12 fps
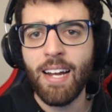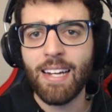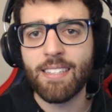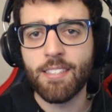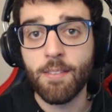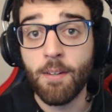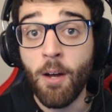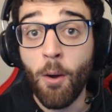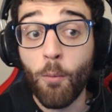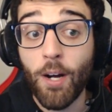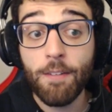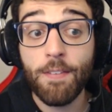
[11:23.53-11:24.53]
It's
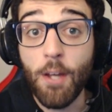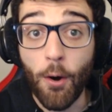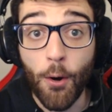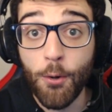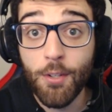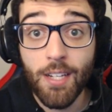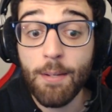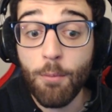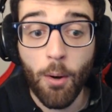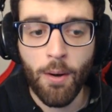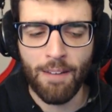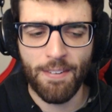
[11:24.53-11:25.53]
one of the only,
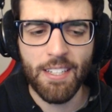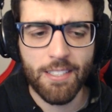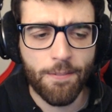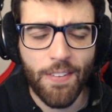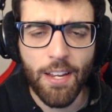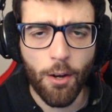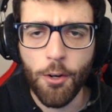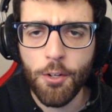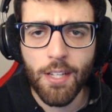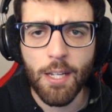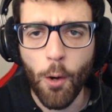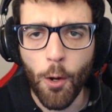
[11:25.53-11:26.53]
I think it's the
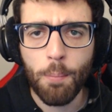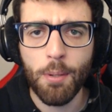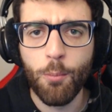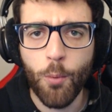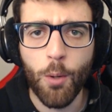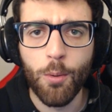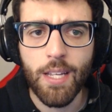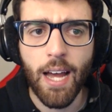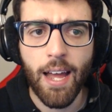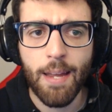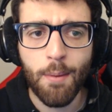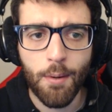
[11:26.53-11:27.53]
only open world
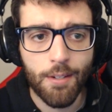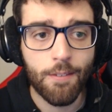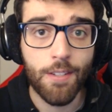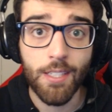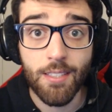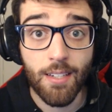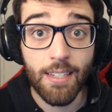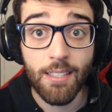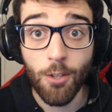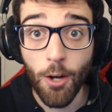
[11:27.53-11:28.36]
game on this list.